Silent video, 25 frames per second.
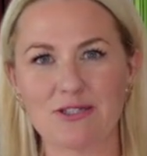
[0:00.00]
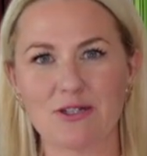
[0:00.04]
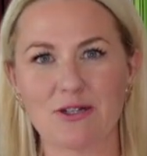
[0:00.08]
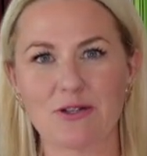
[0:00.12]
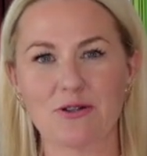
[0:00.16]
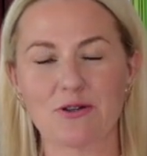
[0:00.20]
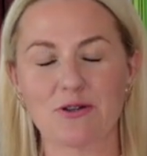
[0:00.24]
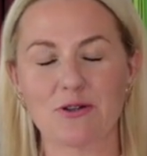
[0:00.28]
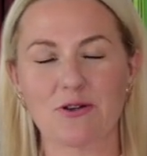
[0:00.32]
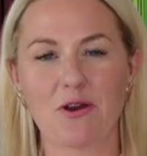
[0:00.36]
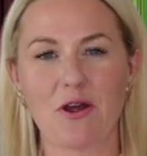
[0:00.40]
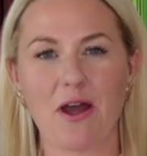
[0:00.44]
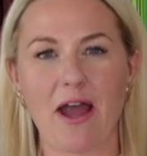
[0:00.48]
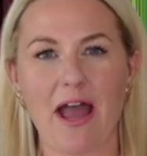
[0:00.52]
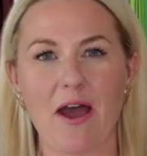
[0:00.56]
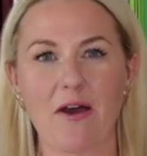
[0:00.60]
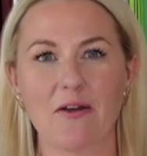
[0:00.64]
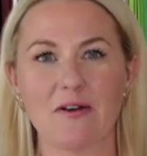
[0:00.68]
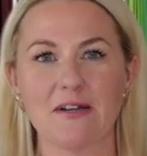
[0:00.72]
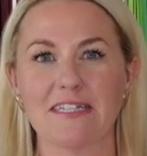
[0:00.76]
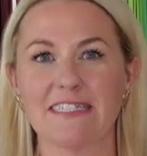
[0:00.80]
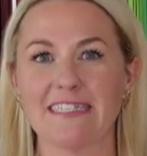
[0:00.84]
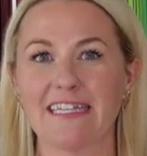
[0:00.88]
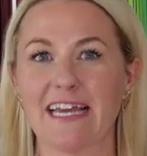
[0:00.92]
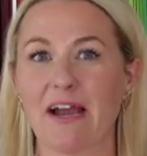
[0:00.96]
to learn how
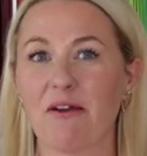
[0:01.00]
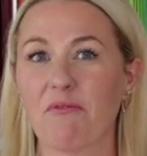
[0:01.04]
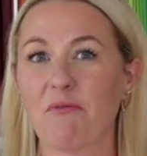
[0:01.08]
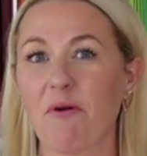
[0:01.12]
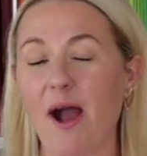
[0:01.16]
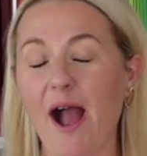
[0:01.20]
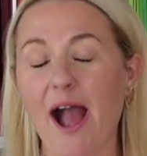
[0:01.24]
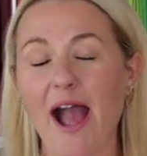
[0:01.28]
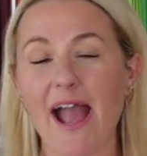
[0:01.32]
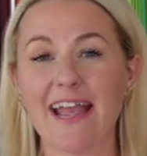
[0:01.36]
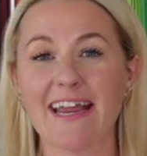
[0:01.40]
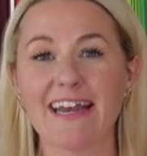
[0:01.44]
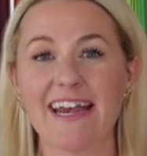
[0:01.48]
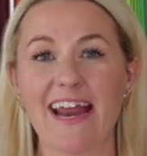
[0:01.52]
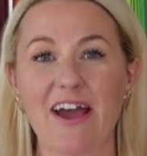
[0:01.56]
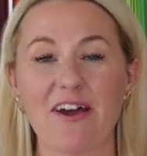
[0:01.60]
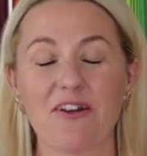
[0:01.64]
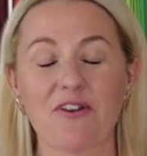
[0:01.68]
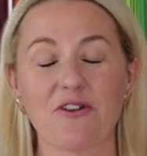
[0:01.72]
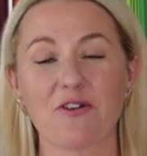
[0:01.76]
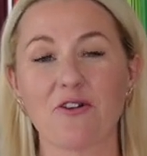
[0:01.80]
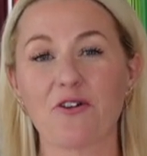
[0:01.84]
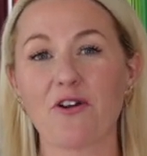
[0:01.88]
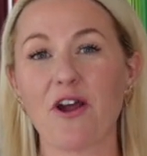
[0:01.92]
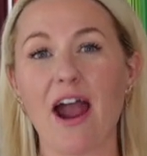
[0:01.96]
to DIY and how
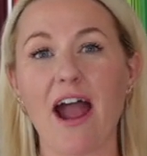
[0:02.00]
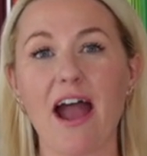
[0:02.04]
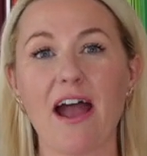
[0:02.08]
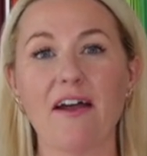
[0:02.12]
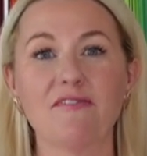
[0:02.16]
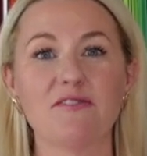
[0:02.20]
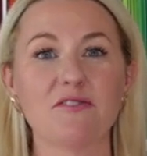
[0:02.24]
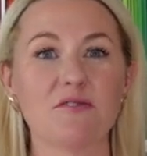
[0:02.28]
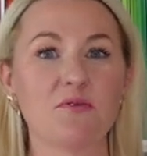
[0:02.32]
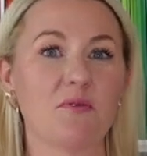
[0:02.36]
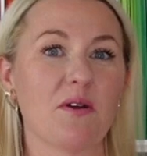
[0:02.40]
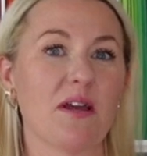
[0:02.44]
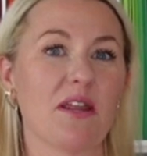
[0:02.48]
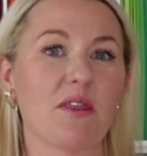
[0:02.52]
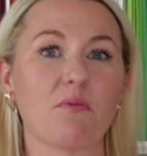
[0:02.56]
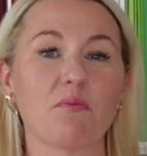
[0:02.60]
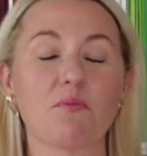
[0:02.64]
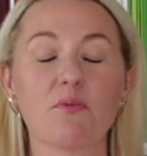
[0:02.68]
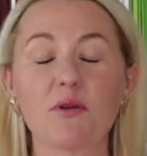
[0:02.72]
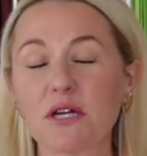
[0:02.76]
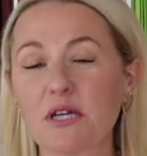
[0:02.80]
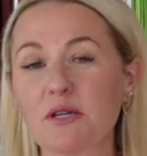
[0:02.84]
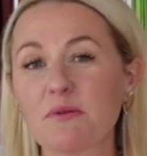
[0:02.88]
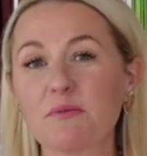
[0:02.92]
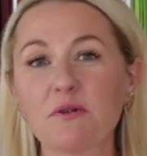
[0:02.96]
to craft with
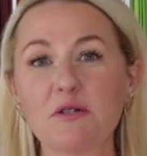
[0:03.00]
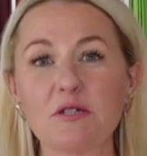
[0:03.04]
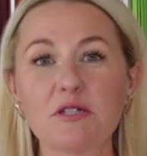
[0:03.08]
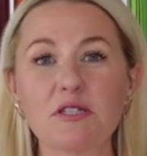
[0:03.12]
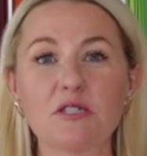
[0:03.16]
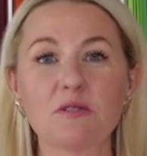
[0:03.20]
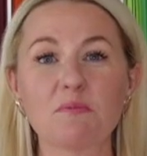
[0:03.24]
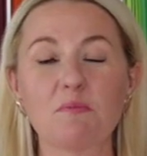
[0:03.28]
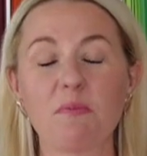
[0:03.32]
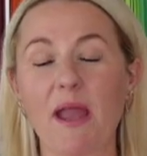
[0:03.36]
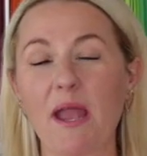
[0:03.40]
printables,